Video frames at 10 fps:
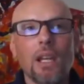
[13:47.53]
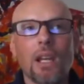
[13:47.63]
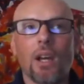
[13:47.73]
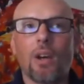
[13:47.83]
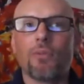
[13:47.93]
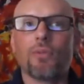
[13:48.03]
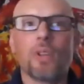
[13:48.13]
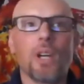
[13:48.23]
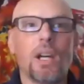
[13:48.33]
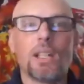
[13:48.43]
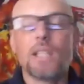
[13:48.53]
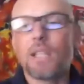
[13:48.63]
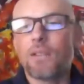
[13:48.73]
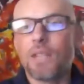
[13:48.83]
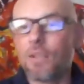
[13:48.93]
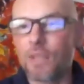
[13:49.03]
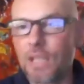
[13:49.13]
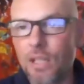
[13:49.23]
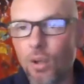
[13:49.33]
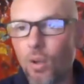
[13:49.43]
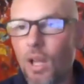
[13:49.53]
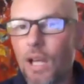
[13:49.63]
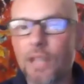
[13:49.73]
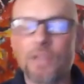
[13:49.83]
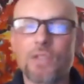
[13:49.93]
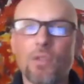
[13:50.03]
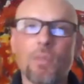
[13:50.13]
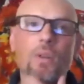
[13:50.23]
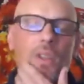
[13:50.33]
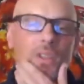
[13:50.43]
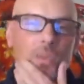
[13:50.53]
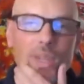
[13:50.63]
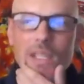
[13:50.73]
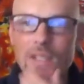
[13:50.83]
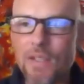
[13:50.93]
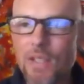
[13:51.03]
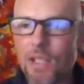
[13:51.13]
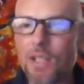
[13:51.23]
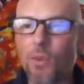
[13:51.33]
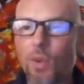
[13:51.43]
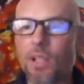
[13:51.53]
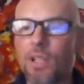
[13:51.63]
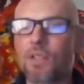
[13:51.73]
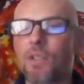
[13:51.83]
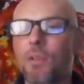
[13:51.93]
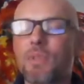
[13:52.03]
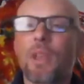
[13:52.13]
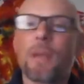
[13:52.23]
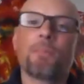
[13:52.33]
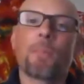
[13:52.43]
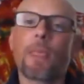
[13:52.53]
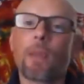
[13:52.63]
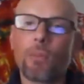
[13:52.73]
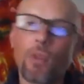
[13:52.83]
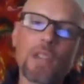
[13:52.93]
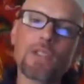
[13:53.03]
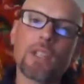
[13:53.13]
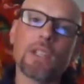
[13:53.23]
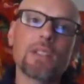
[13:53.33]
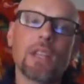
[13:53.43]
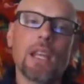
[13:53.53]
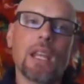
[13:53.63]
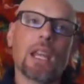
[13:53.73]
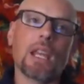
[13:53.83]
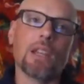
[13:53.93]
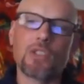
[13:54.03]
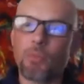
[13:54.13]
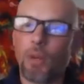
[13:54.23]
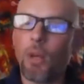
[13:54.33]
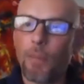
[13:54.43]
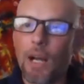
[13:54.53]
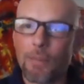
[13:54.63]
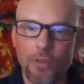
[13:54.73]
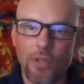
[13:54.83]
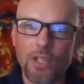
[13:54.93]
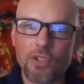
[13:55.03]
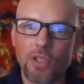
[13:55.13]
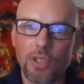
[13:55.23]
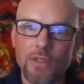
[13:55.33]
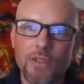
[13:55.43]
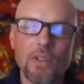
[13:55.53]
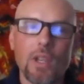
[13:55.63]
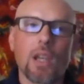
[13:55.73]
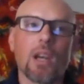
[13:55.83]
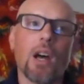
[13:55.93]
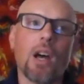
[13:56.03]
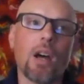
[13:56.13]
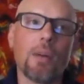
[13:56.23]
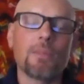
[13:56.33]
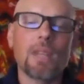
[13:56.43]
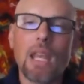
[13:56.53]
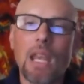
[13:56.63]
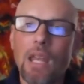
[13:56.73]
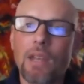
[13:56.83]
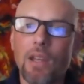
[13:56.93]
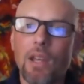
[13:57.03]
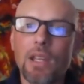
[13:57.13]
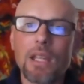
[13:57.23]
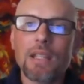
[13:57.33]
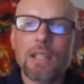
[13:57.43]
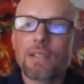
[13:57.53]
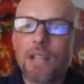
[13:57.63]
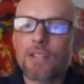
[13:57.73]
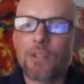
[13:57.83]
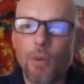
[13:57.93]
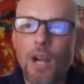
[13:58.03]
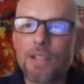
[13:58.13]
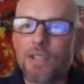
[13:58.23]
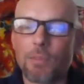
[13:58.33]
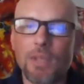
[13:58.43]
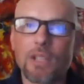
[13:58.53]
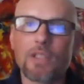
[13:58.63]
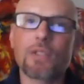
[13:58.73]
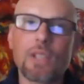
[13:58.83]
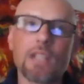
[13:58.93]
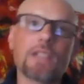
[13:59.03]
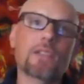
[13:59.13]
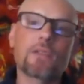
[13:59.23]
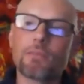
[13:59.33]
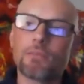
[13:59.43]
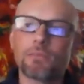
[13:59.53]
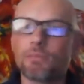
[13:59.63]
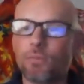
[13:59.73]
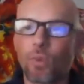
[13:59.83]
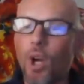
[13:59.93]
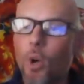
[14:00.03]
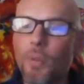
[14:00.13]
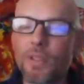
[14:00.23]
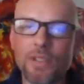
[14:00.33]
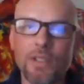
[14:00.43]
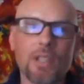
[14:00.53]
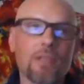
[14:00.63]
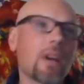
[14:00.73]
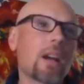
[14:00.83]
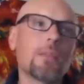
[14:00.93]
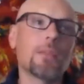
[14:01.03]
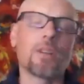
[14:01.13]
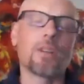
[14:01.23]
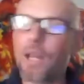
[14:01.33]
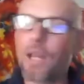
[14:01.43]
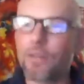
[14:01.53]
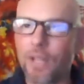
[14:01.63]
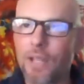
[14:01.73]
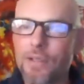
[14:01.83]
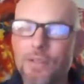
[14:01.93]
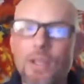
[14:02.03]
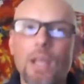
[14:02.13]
of uh, e even E. coli and Pseudomonas. We can see these organisms present in small populations. Um, and uh, it, it's not surprising because it's we're open to the environment around us.